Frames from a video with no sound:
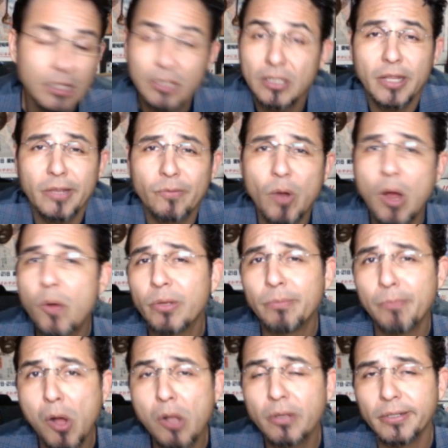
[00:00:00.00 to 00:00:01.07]
Nothing wrong with
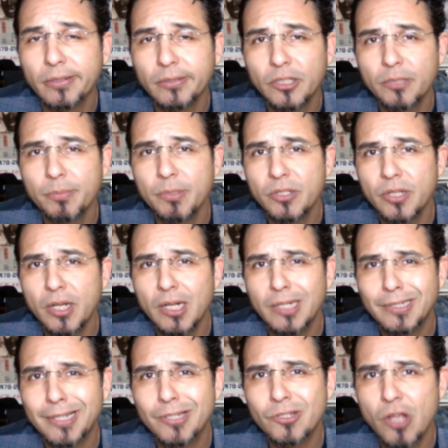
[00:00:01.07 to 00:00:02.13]
balding, it just means you got a lot
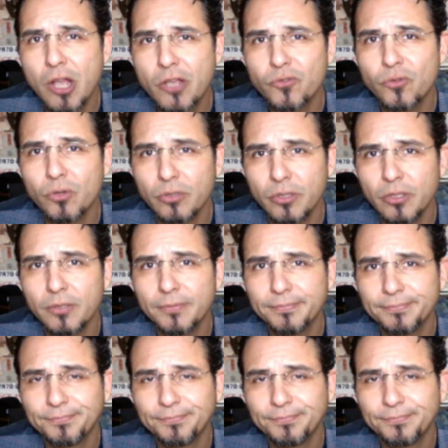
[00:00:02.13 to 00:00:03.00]
of testosterone, you know.